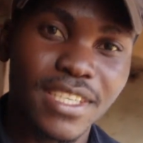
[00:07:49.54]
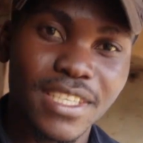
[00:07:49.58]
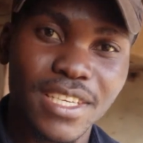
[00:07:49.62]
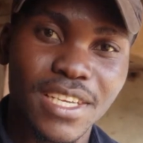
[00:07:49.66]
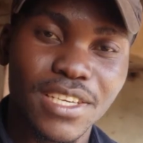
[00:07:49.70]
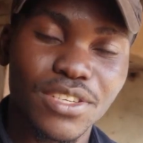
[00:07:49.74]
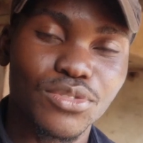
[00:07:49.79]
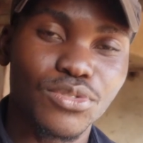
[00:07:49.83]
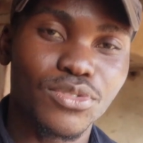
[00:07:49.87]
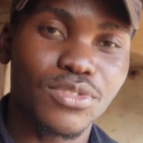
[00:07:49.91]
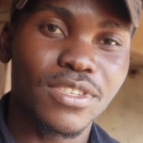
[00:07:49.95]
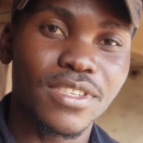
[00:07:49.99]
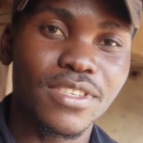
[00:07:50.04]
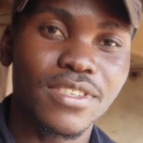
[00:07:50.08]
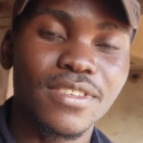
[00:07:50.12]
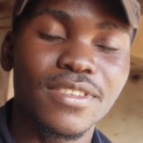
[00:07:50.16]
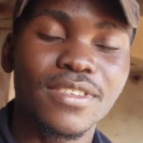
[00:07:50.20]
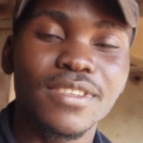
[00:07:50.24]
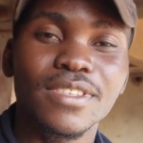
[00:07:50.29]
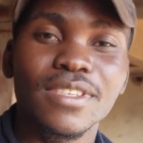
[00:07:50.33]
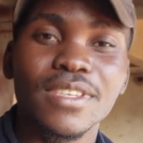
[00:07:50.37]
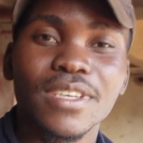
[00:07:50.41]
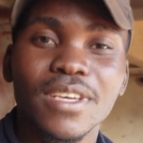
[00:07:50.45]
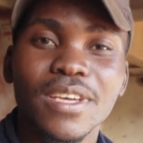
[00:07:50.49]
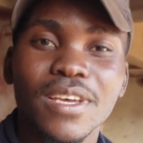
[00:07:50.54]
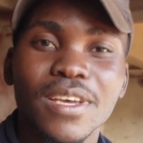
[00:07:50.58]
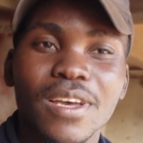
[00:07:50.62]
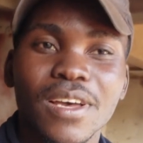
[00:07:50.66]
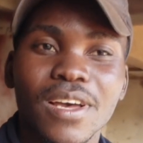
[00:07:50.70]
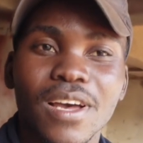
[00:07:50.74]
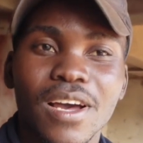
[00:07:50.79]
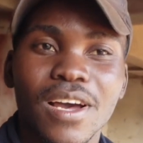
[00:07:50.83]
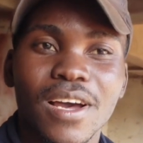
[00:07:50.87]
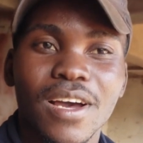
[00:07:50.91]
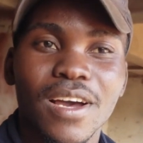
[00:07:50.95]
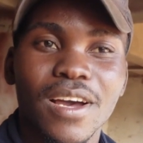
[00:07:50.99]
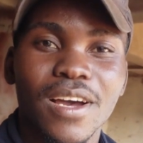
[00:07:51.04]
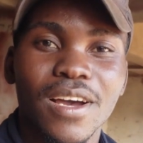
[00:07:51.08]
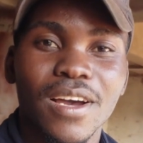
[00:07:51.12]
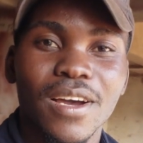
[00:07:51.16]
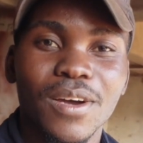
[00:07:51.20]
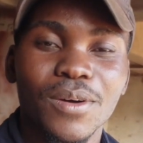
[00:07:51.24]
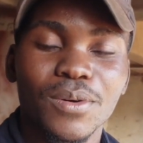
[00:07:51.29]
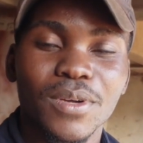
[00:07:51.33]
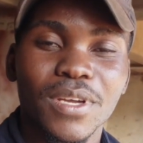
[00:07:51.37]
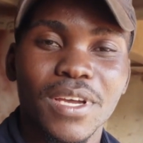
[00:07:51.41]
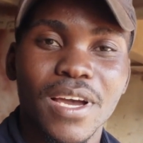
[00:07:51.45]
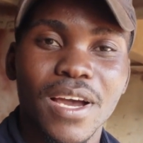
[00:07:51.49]
industries.
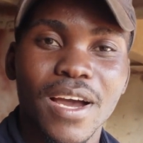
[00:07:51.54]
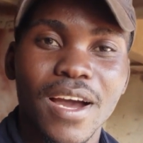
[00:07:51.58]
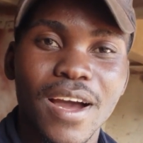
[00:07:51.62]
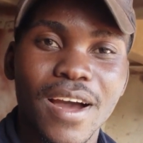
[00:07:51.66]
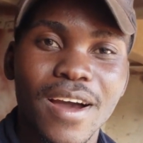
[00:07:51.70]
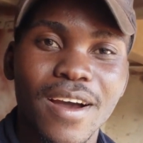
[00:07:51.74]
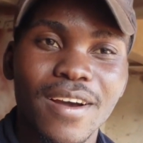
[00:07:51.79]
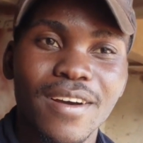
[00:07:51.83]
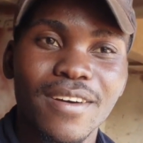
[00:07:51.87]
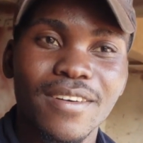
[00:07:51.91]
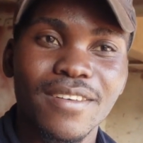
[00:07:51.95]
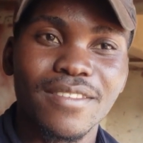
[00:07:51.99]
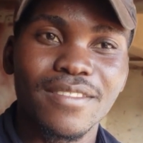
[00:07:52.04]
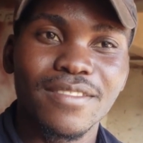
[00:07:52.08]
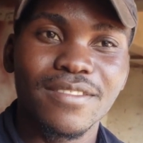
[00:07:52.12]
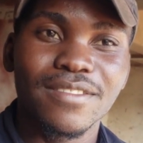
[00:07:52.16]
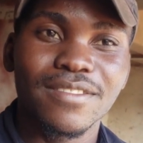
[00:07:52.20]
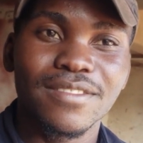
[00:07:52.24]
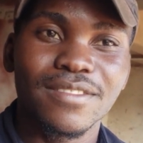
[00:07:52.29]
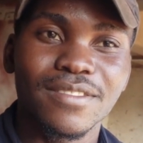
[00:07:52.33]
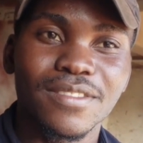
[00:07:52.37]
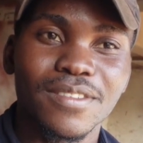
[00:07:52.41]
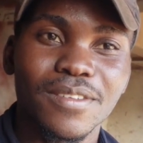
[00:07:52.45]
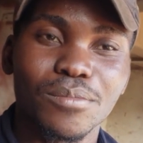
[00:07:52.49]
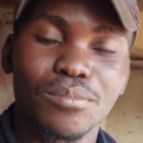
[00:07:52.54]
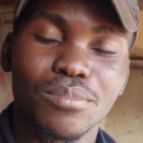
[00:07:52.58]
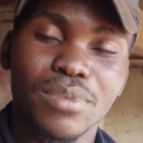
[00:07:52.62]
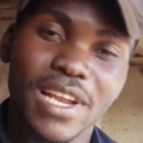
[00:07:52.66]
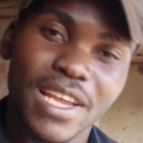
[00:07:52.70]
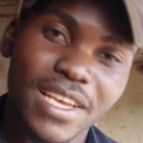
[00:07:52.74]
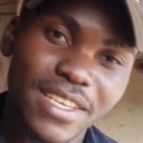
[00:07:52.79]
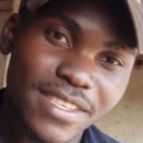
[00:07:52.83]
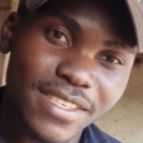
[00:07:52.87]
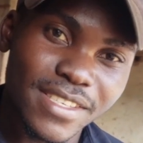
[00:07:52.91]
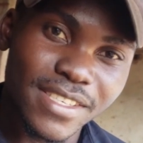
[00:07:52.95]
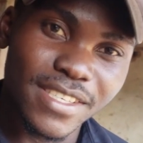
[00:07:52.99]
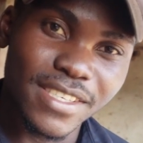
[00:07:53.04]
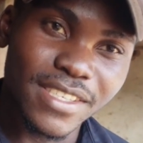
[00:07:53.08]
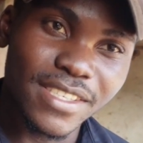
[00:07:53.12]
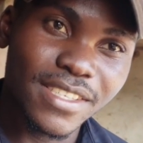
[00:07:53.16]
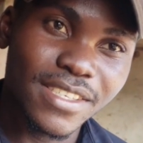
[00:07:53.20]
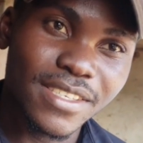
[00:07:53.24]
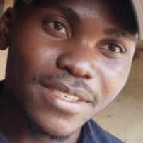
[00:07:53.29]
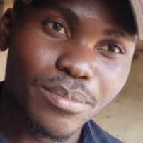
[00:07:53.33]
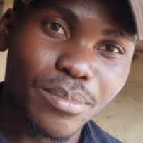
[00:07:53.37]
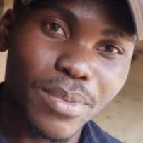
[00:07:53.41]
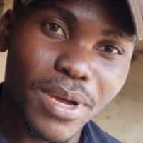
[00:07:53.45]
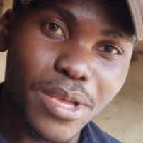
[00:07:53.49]
Uh, we have
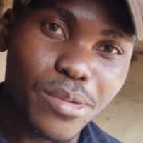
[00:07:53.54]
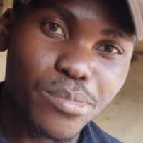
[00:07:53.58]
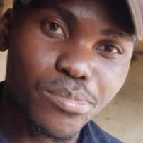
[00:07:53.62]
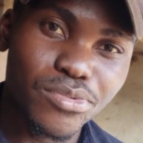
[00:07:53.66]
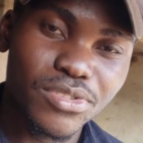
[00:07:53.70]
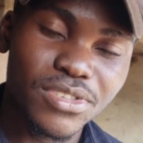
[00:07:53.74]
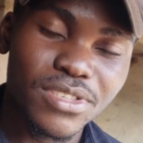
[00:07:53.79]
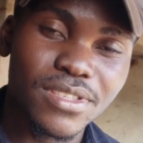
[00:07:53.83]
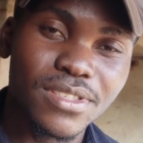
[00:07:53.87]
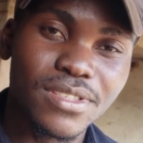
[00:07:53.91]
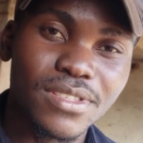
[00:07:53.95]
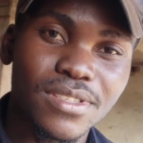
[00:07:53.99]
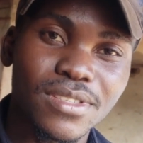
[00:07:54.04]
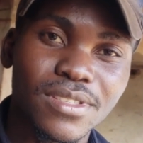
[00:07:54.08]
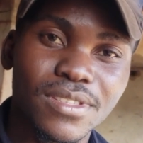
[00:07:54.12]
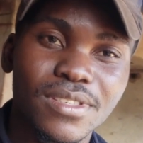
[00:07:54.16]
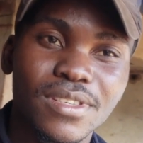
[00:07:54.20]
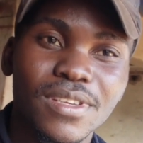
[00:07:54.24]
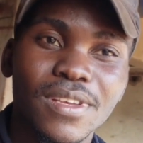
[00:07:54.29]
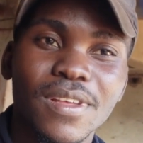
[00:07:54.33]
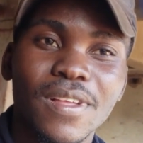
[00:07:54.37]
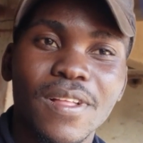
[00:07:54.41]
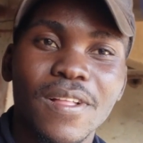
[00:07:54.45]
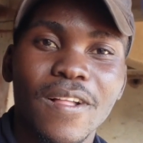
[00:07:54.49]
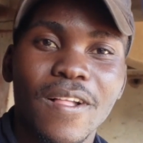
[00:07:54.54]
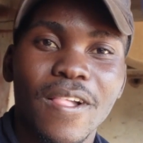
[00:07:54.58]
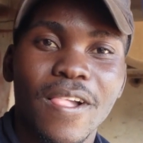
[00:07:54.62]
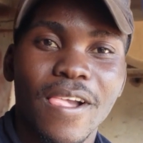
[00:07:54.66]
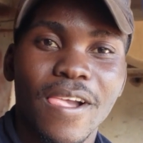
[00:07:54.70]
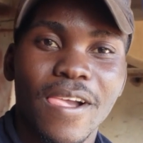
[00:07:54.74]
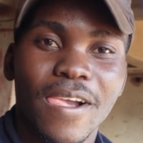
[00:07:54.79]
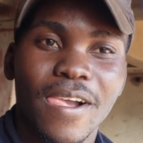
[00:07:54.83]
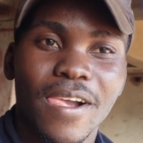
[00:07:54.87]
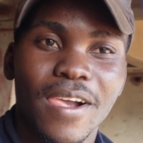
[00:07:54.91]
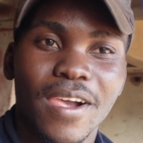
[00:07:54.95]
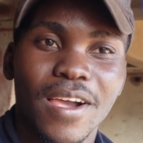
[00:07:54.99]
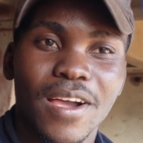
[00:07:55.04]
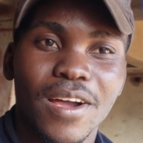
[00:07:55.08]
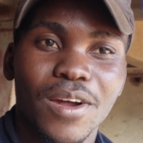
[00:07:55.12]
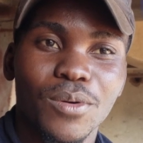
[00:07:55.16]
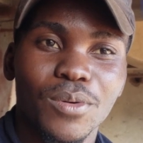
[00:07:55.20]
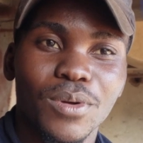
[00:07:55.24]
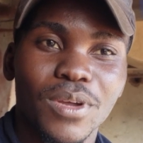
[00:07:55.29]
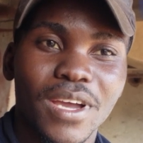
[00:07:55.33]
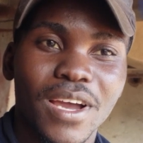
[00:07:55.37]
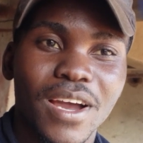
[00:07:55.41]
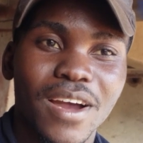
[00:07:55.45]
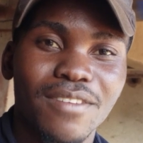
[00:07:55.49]
plastic pipes.
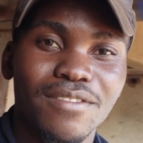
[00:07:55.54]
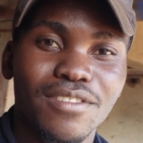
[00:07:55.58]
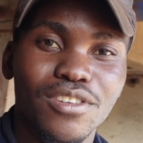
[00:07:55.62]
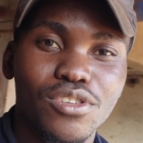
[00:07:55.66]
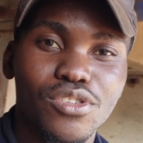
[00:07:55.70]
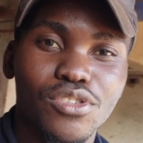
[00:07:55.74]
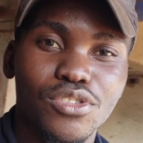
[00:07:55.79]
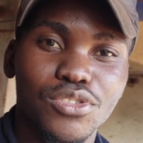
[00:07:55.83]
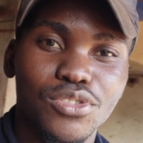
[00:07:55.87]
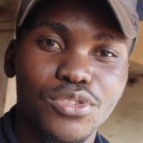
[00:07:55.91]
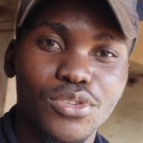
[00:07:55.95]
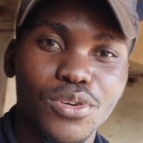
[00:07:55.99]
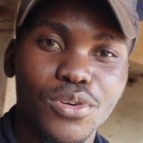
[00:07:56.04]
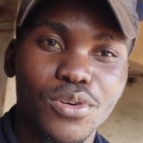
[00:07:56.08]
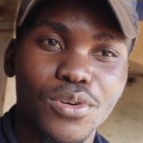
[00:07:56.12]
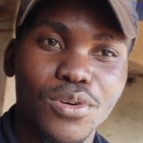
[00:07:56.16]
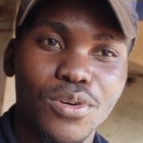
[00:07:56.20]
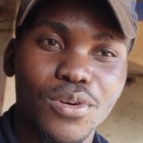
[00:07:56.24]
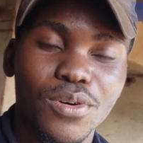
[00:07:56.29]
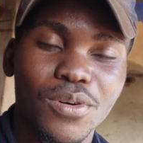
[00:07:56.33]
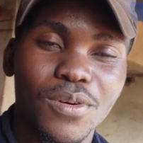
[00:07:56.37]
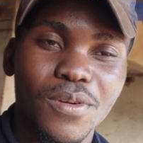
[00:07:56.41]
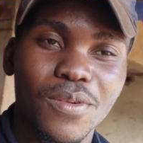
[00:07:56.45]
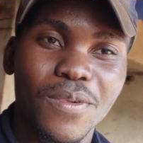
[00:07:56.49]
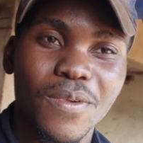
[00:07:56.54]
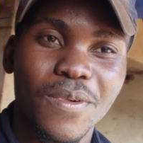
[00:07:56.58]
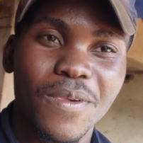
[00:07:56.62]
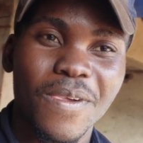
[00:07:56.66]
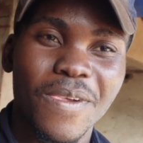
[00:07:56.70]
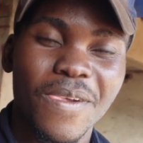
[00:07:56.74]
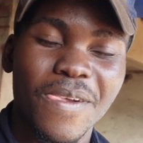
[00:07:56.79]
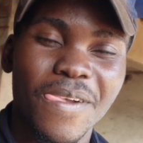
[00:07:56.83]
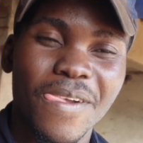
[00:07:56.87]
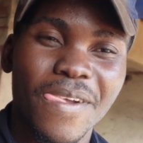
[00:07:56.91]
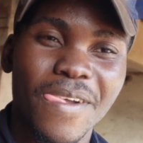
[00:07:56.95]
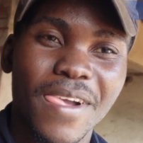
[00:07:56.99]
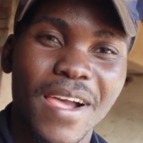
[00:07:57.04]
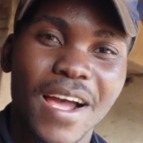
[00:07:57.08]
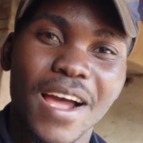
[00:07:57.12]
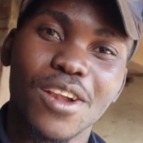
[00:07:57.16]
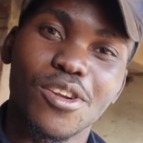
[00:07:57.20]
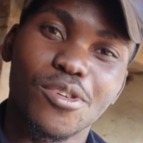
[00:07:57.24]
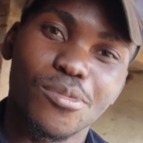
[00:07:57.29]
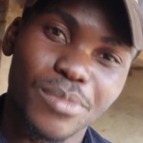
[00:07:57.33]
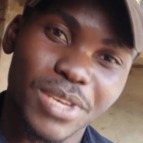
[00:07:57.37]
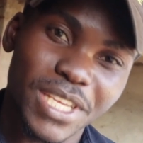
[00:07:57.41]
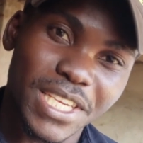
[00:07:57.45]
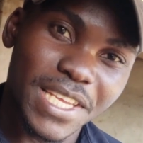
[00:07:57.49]
Uh, we have also
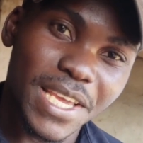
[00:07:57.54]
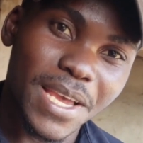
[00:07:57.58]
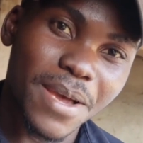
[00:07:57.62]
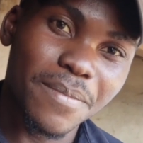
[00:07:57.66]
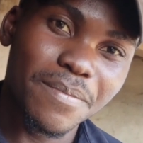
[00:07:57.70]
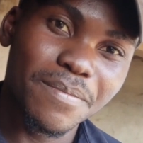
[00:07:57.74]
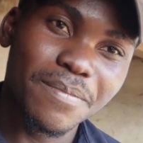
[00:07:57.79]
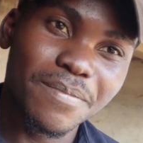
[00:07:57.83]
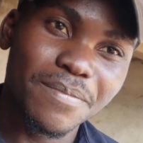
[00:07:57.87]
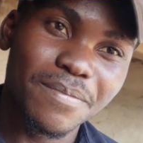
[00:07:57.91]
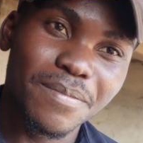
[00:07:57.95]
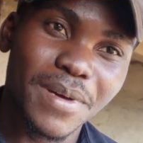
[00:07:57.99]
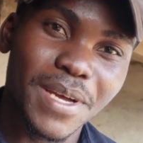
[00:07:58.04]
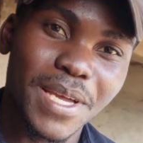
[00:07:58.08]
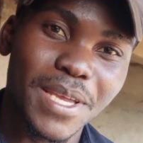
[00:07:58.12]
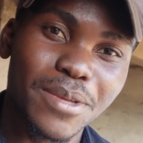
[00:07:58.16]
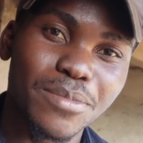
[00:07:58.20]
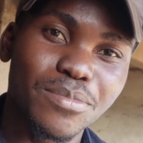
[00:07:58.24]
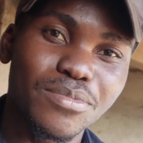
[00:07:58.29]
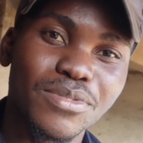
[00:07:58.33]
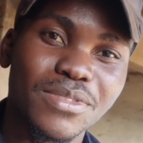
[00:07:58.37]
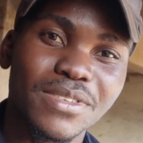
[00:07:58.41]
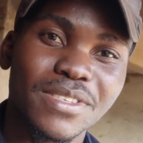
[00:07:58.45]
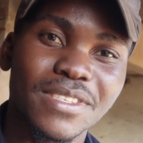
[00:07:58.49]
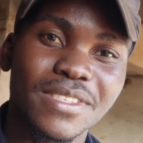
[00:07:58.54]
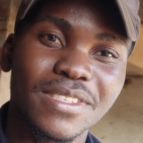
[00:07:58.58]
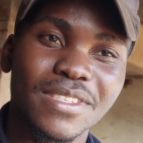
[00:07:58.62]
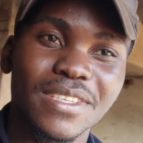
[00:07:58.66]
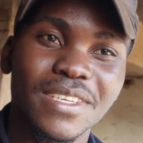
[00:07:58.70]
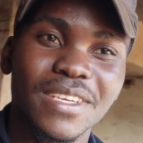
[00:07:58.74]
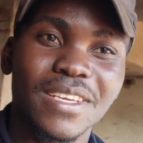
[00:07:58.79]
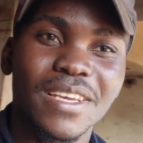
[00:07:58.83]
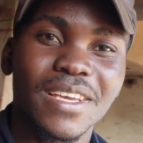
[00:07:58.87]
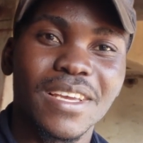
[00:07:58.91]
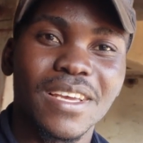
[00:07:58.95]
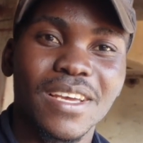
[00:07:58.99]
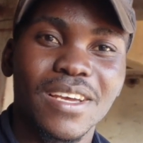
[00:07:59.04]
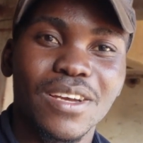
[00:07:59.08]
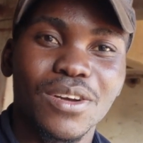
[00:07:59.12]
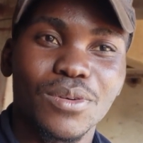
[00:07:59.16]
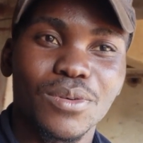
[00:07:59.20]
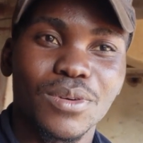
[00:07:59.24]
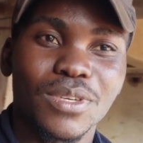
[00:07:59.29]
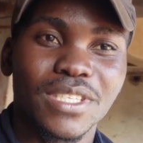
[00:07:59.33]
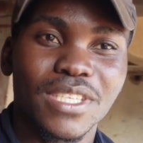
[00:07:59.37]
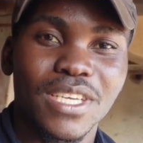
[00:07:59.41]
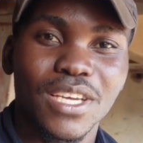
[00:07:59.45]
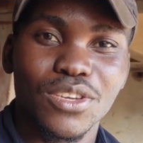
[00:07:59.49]
aluminium pipes
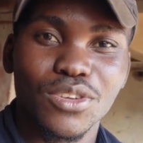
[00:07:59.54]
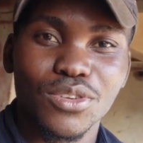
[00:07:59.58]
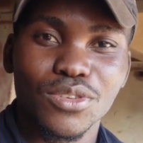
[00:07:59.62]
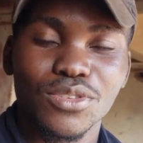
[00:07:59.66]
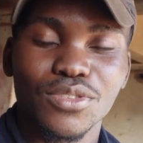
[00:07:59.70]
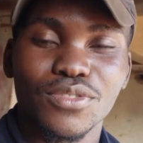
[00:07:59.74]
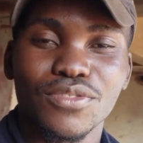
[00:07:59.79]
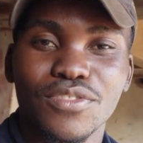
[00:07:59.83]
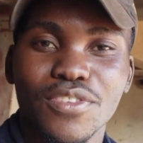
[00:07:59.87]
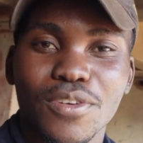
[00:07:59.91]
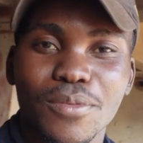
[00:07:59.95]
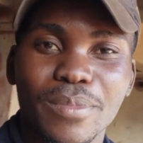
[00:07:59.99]
which are used for